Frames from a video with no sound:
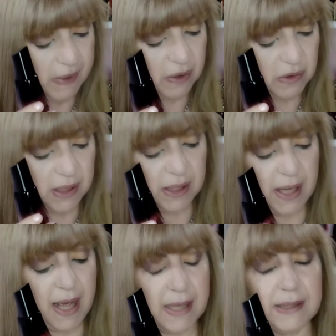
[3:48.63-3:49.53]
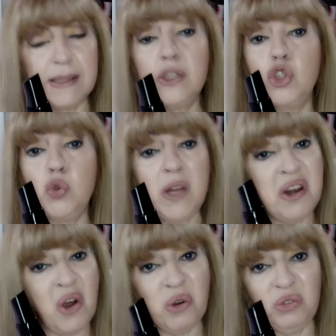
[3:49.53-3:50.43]
because it has
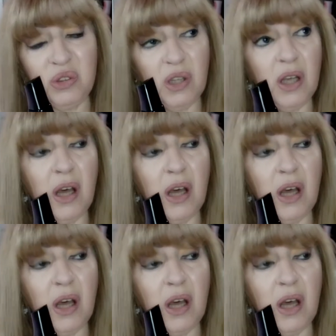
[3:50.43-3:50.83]
sweet notes.